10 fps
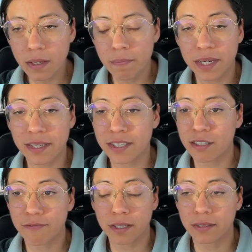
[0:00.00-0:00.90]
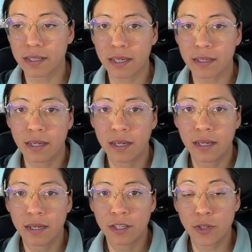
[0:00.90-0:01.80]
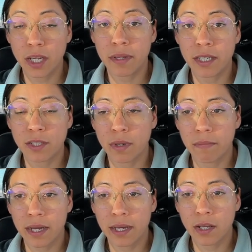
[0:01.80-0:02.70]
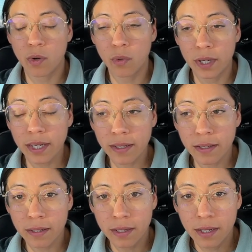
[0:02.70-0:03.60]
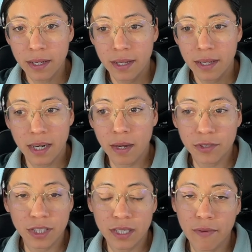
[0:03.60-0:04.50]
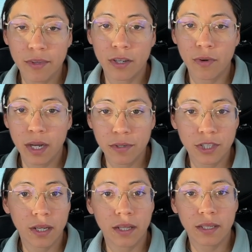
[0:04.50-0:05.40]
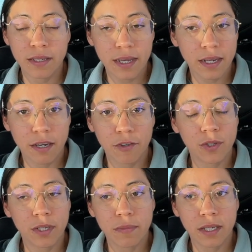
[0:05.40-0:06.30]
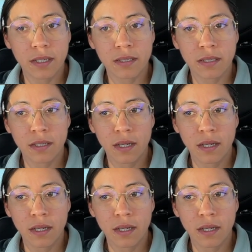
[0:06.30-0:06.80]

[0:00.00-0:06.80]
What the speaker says: But it just felt like 20 minutes went by quick, and I was just having to grab a gel and take it every 20 minutes.